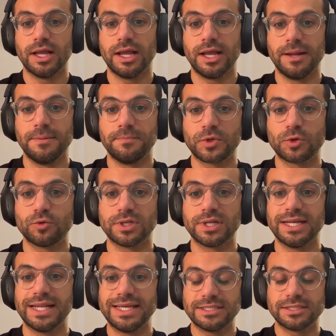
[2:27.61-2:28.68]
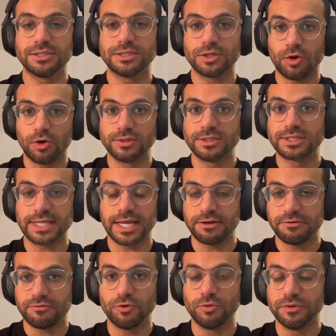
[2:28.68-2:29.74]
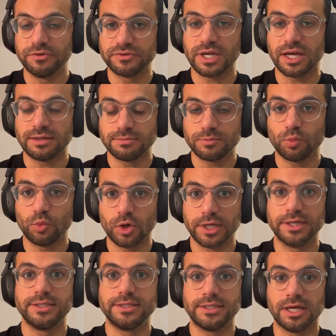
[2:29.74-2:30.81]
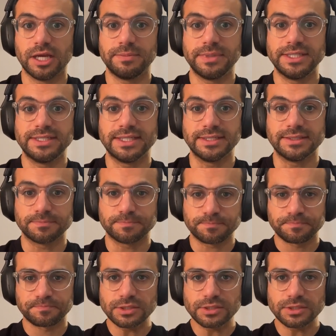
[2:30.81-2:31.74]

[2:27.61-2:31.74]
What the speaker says: called a latent onset form of type 1 diabetes.